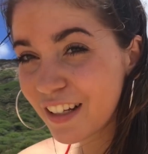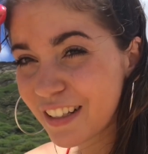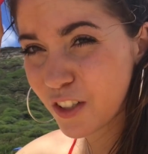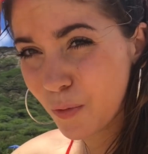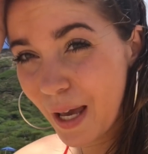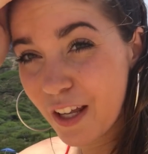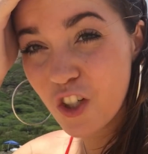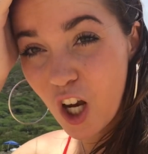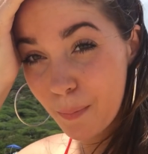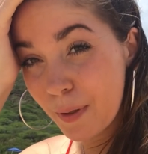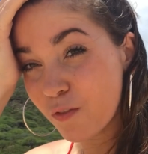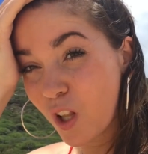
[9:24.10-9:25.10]
Such a bad
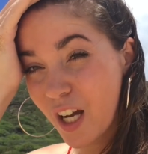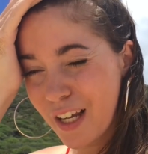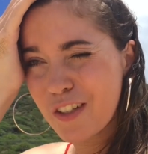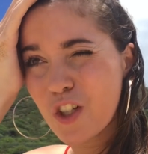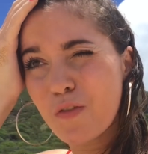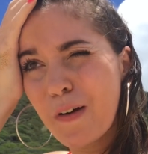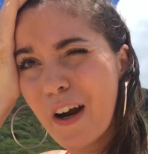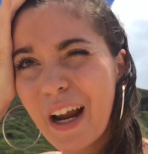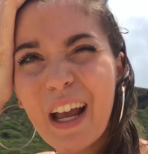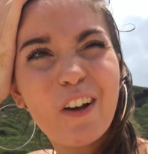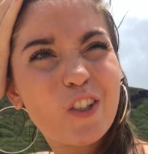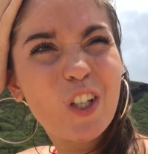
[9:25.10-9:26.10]
job at vlogging so far.
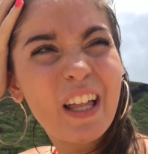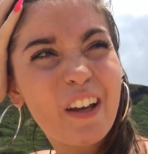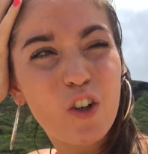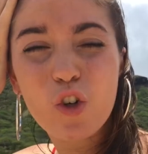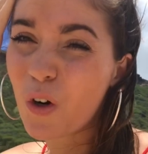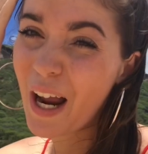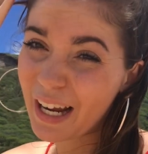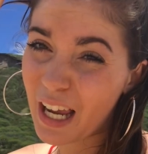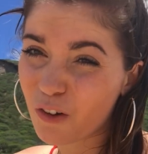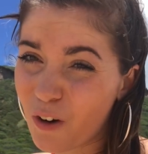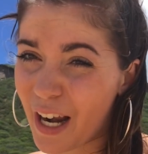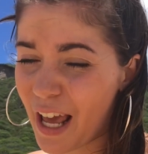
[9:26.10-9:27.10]
I also look like a
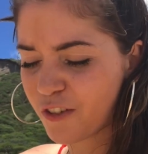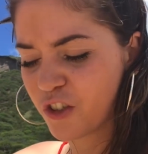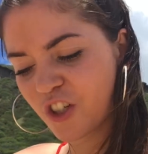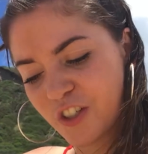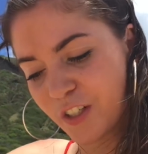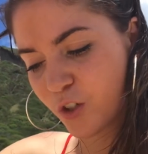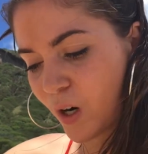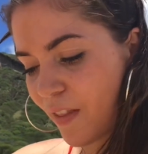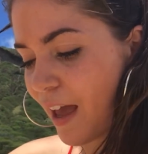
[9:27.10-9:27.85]
crackhead right now, so just ignore